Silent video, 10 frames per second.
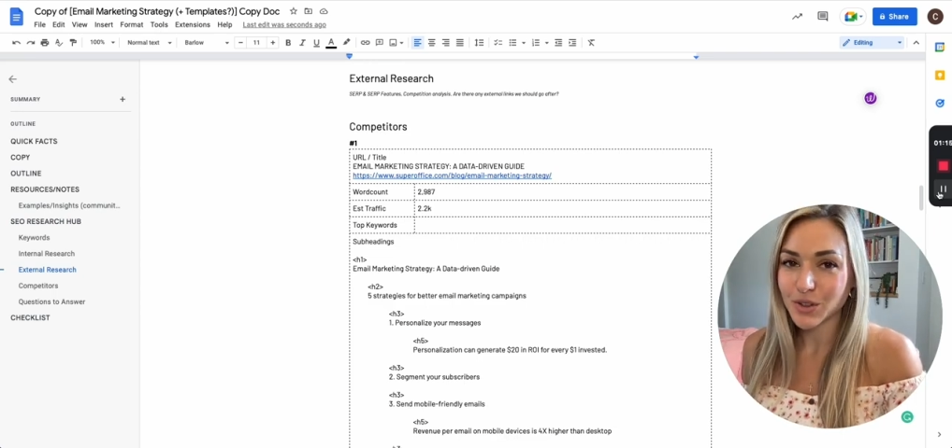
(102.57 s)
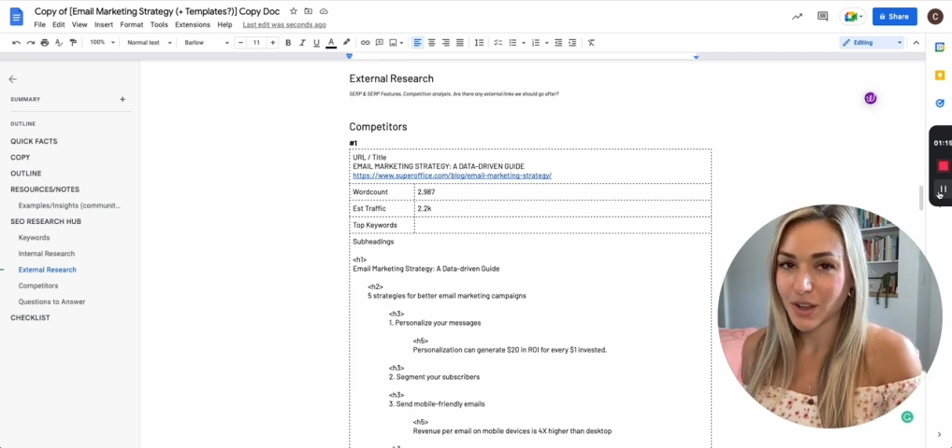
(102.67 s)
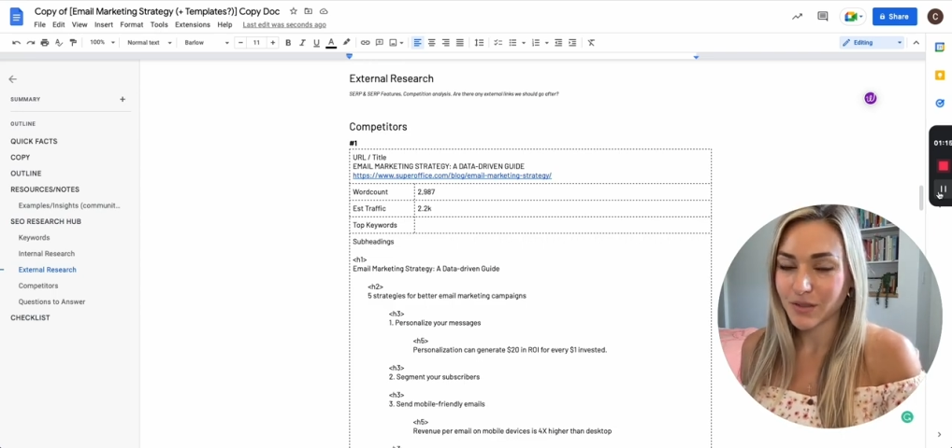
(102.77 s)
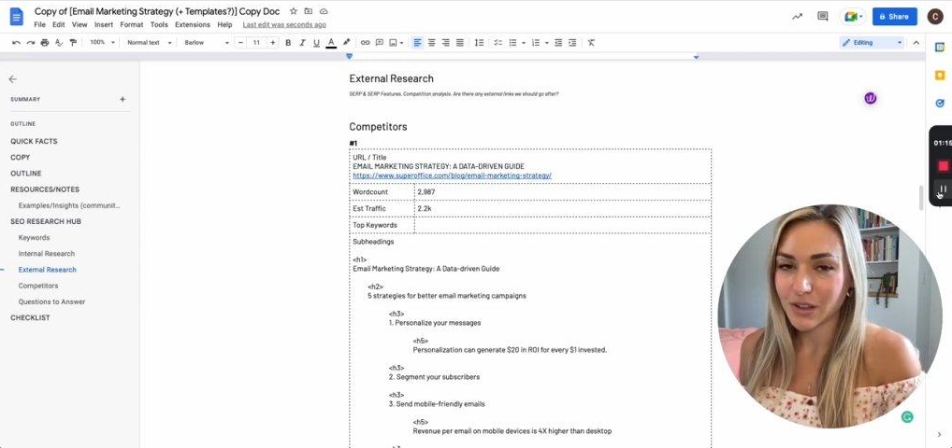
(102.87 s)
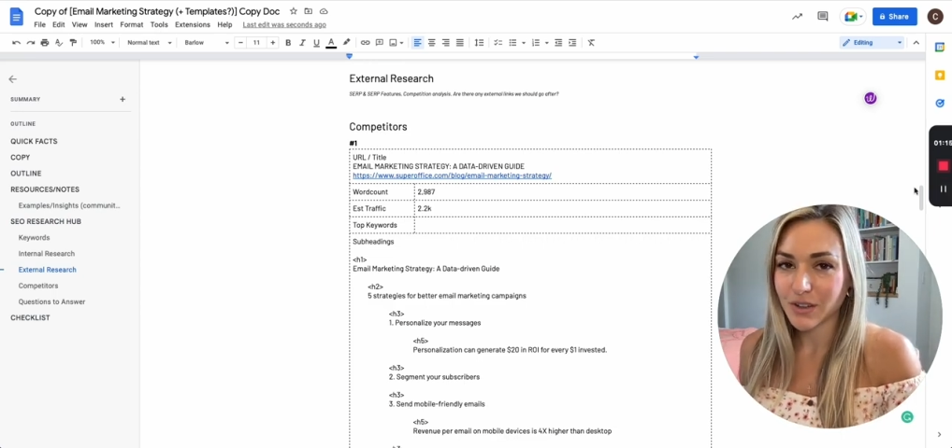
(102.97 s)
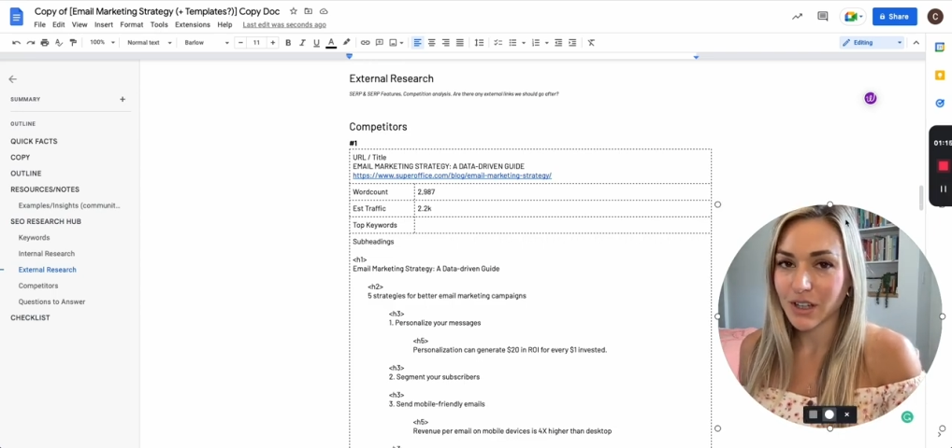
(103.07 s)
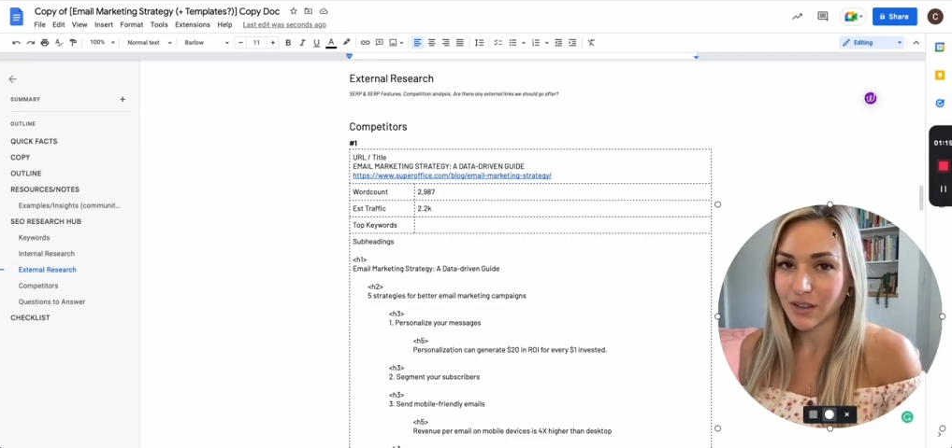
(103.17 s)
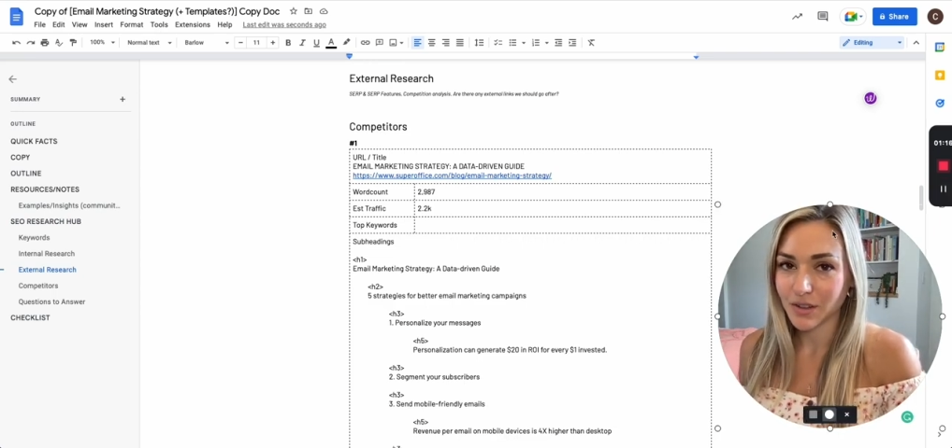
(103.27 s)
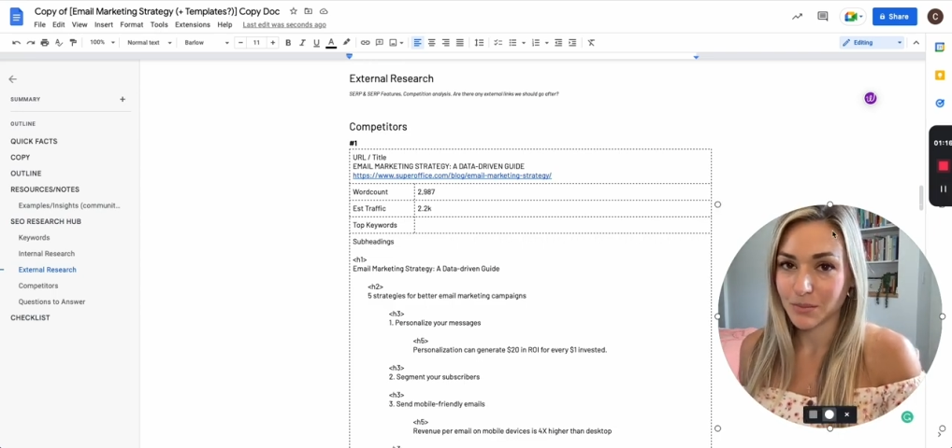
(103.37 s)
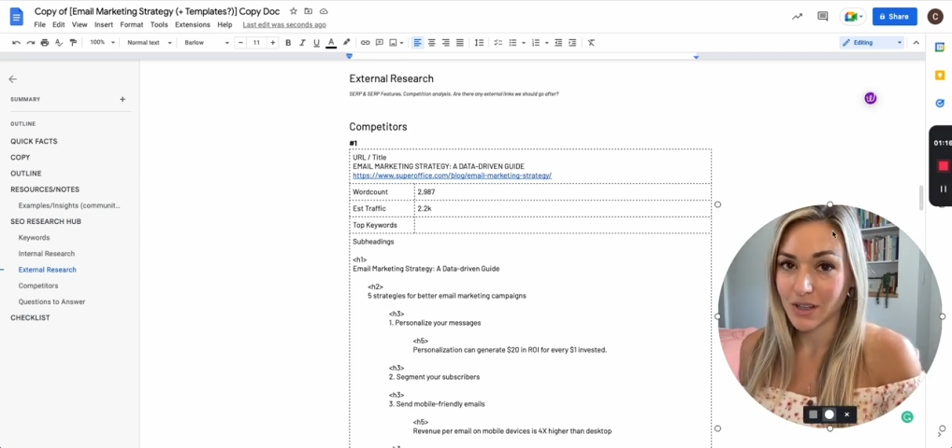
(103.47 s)
so they've even
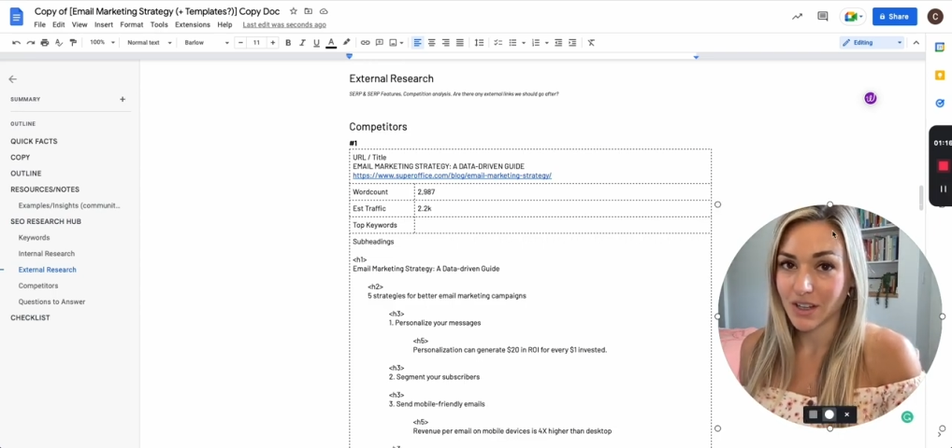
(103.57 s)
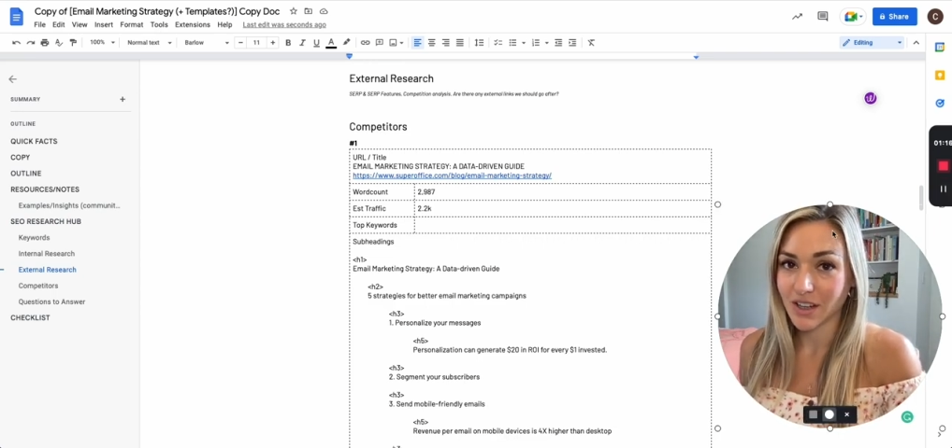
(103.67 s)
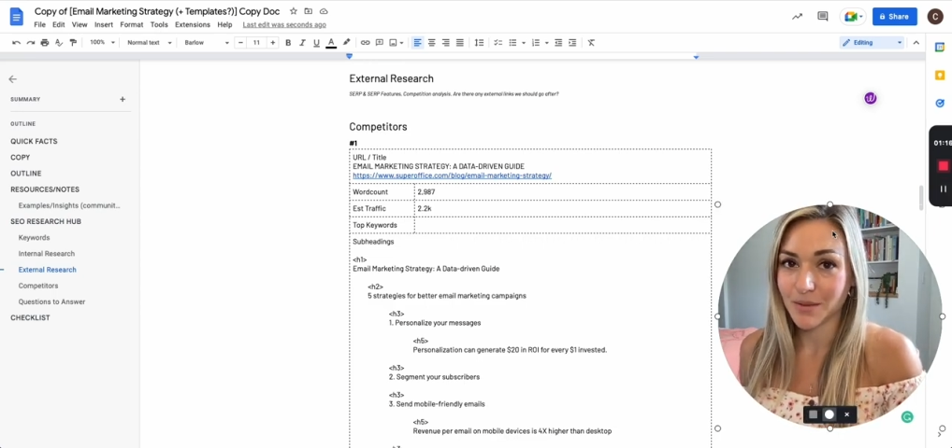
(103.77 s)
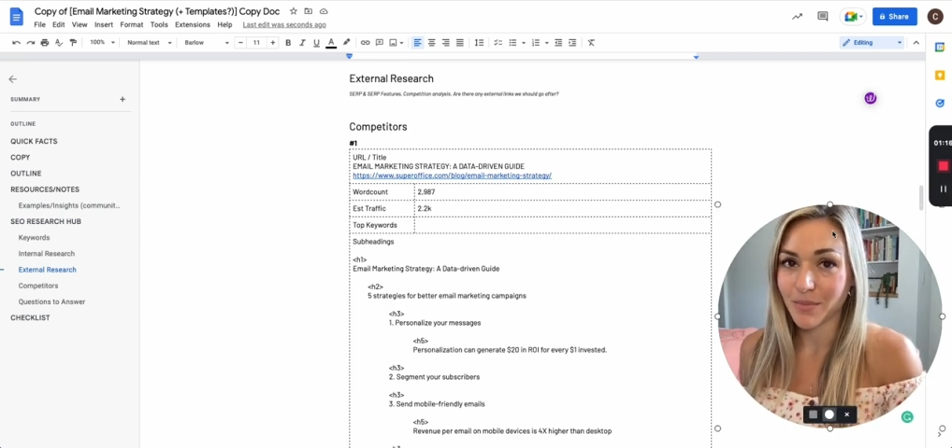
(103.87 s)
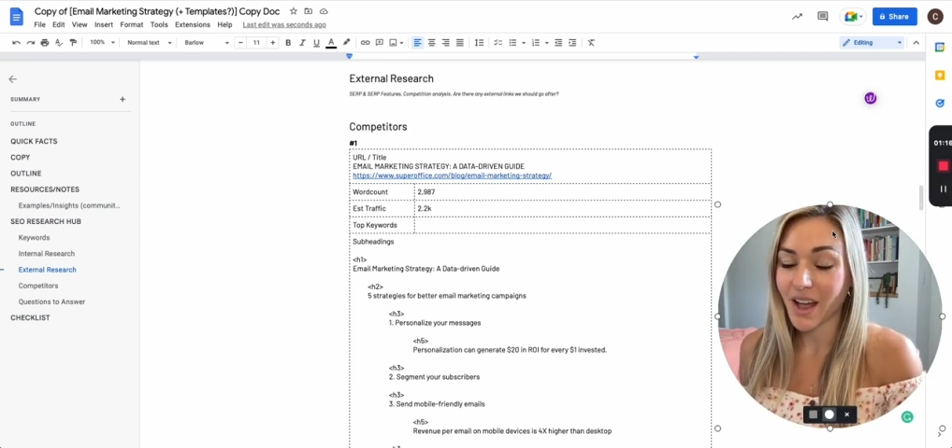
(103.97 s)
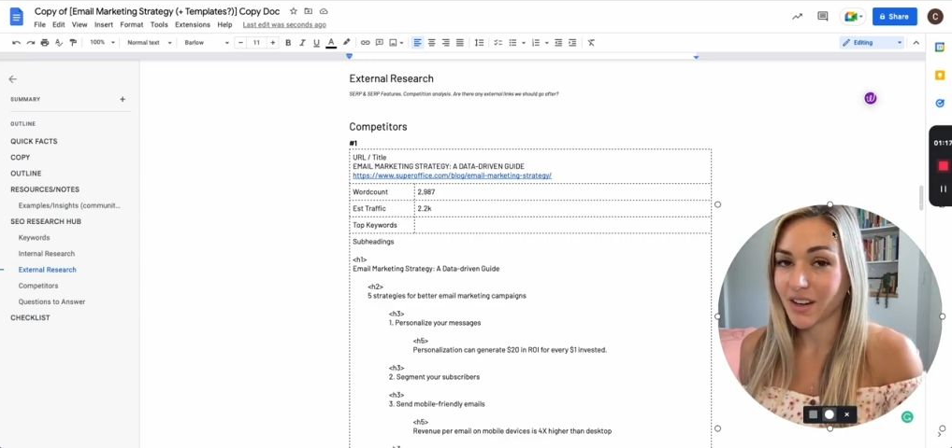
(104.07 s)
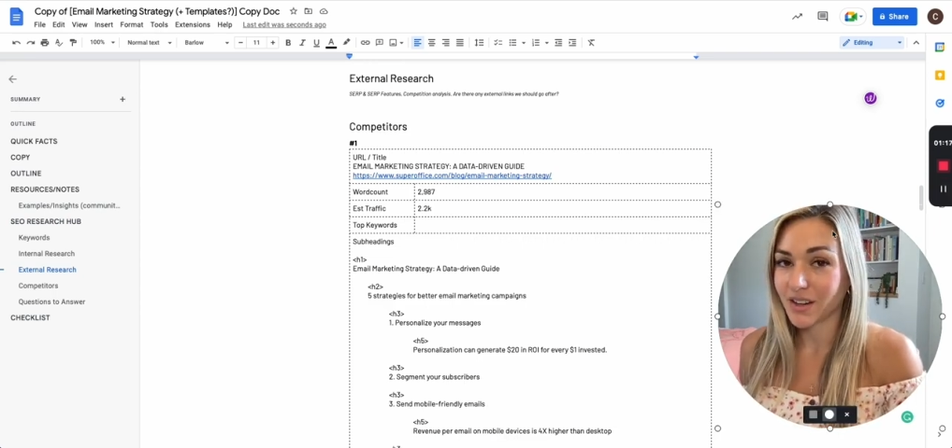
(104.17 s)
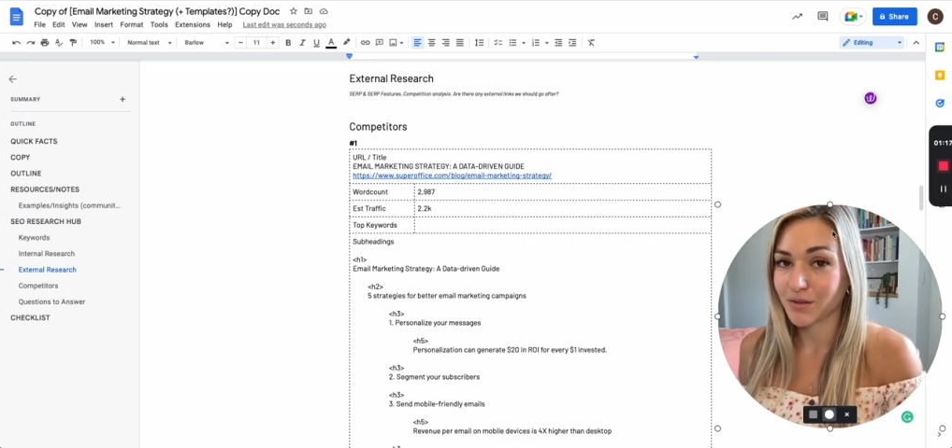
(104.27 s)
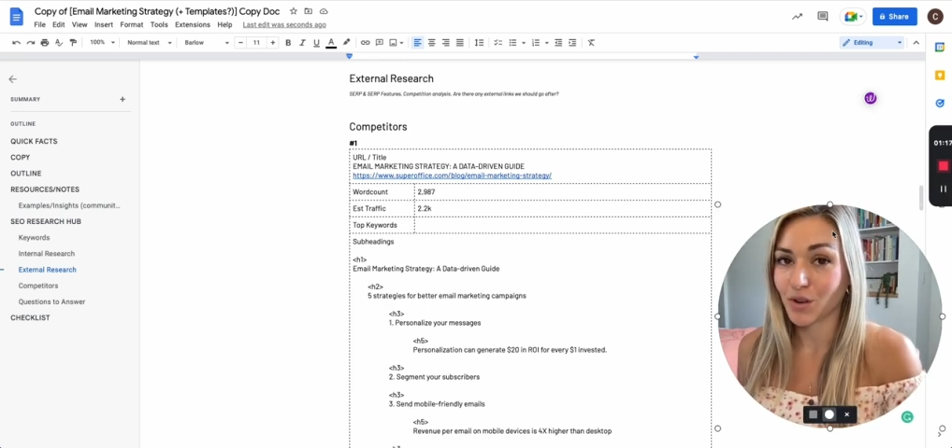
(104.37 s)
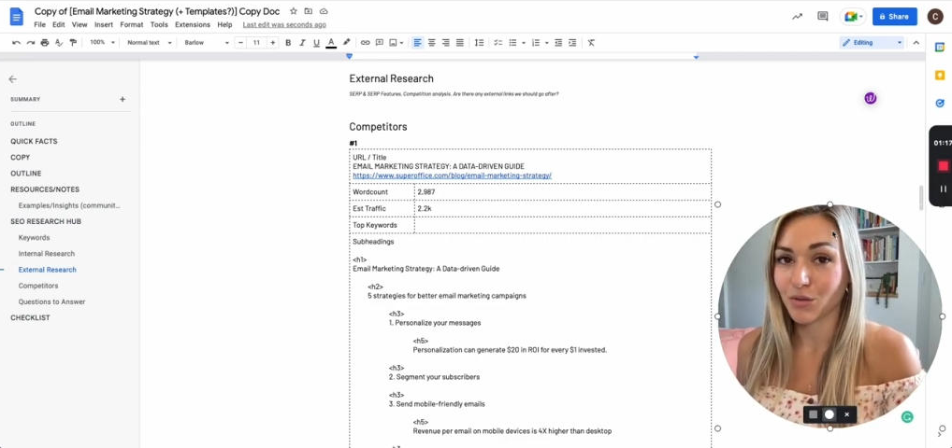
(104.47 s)
given me
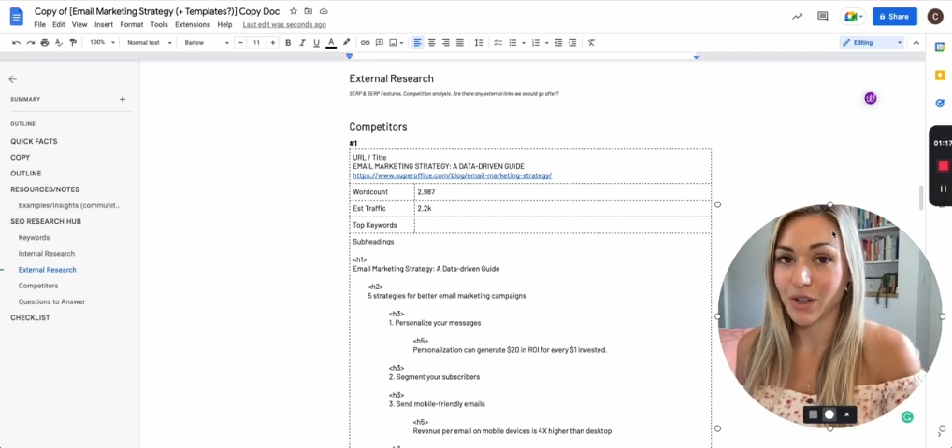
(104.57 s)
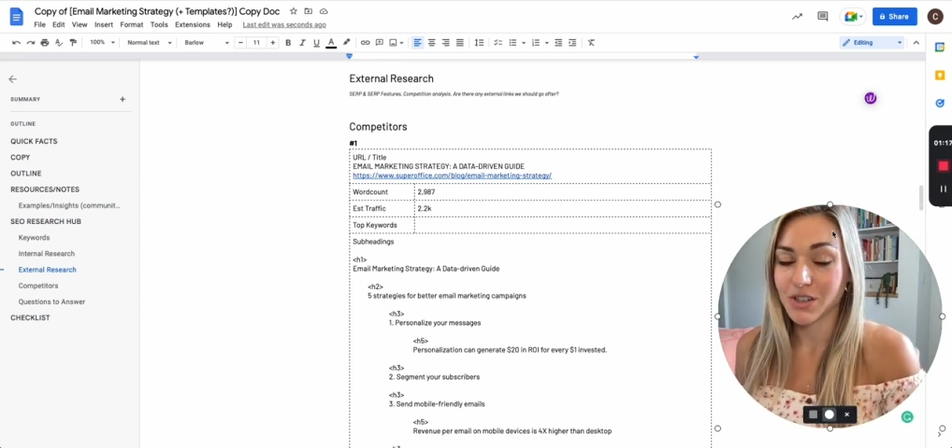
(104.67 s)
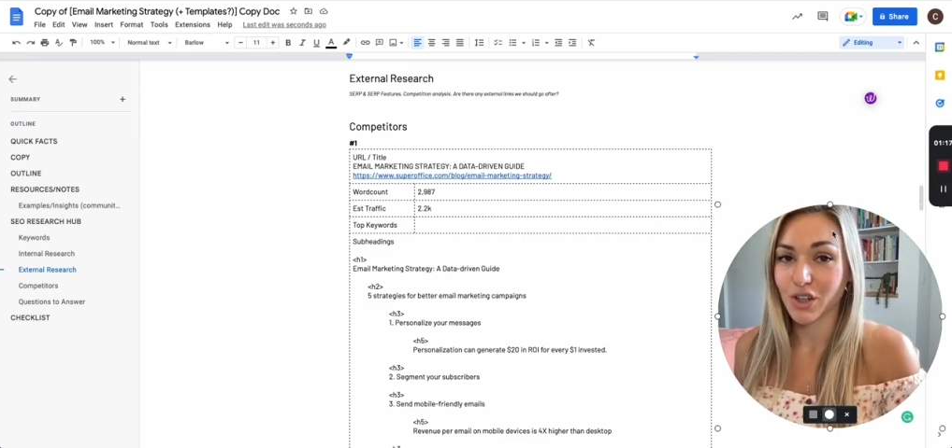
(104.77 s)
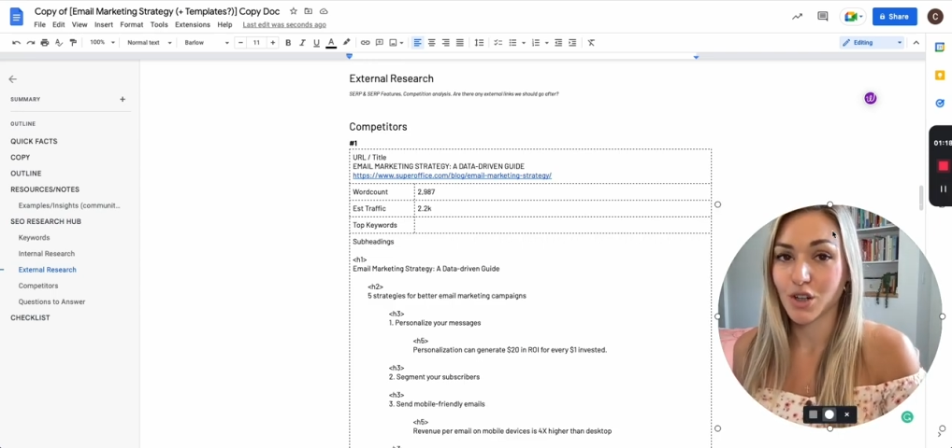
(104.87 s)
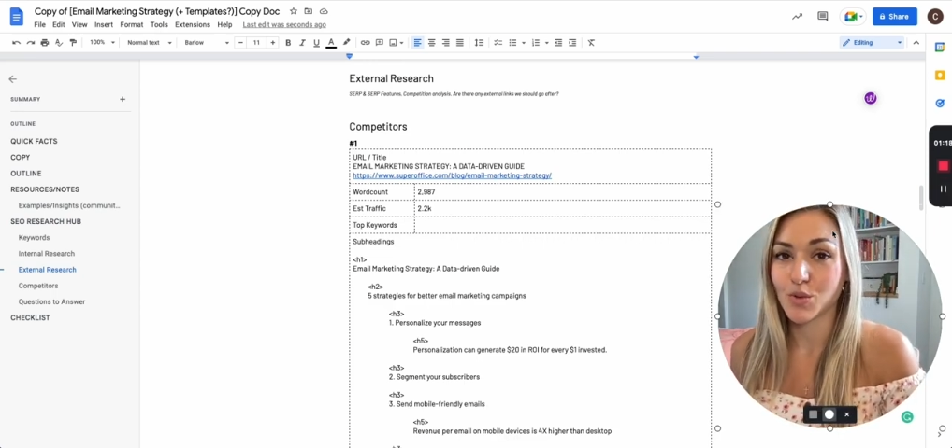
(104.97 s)
competitive research,